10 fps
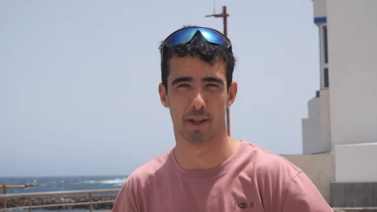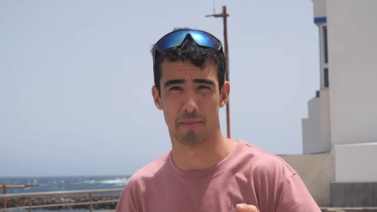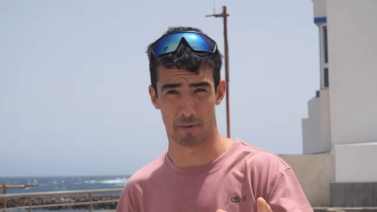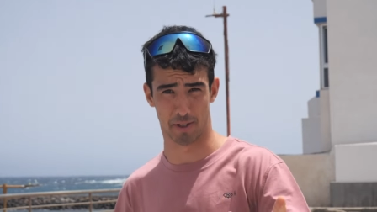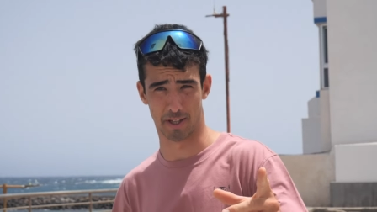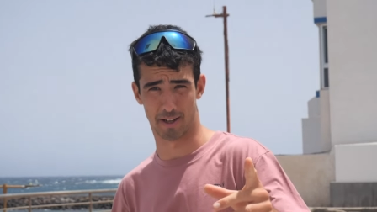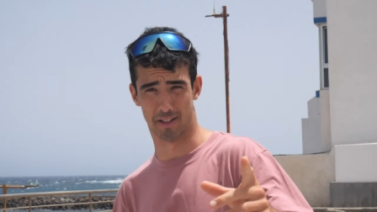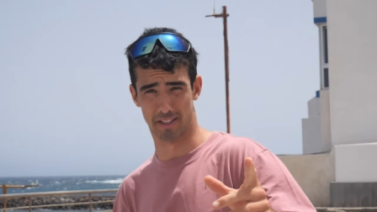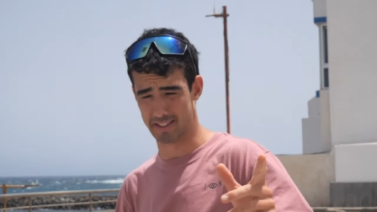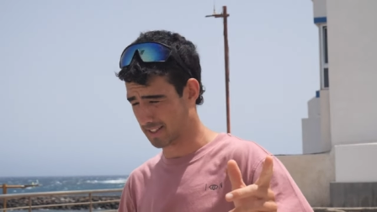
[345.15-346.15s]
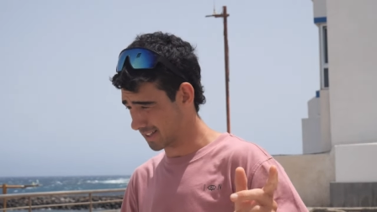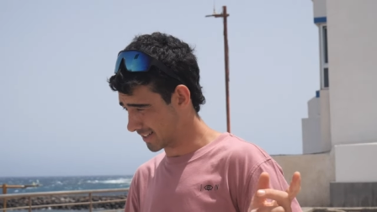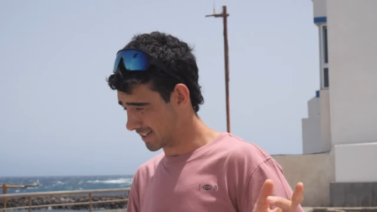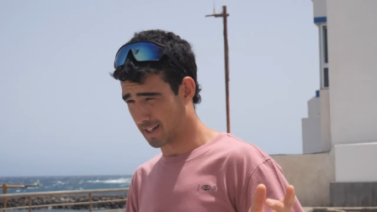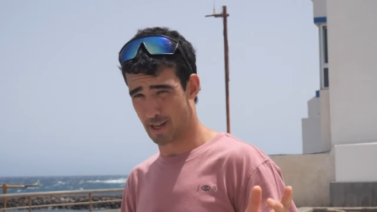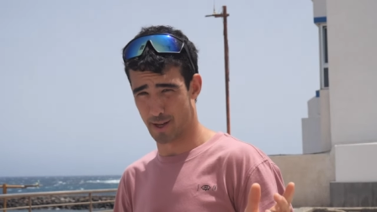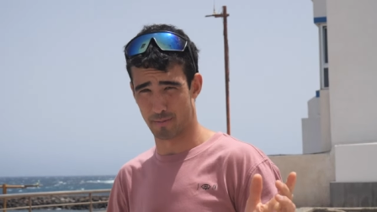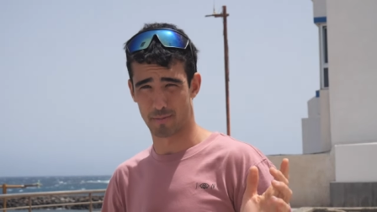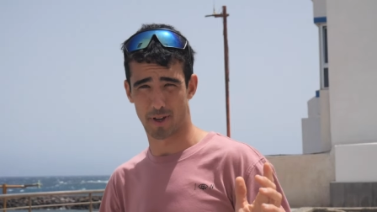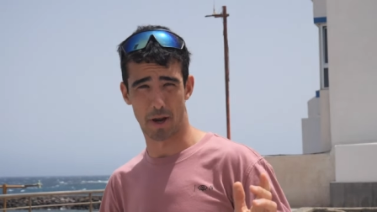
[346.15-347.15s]
The memory card is
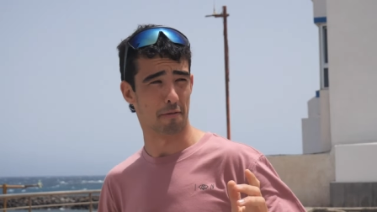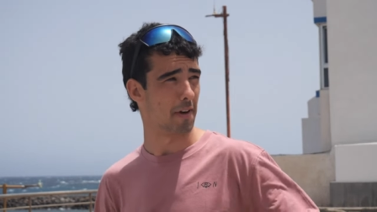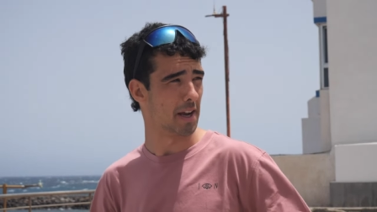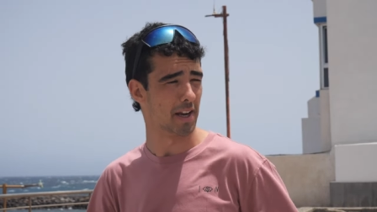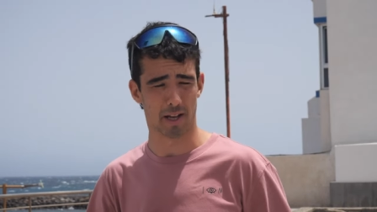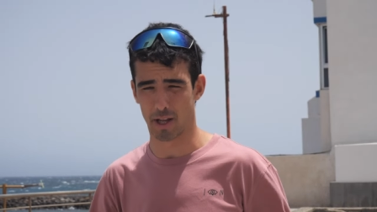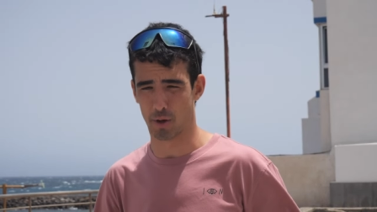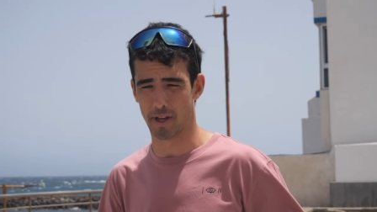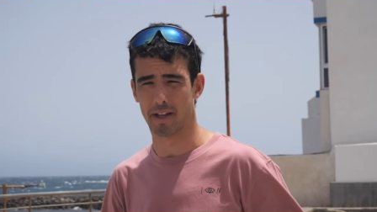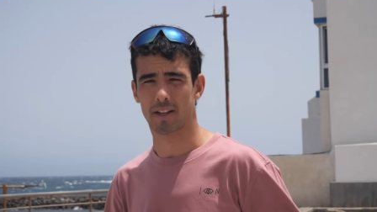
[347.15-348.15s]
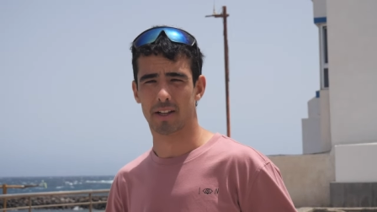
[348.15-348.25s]
um, kind of fading a little bit.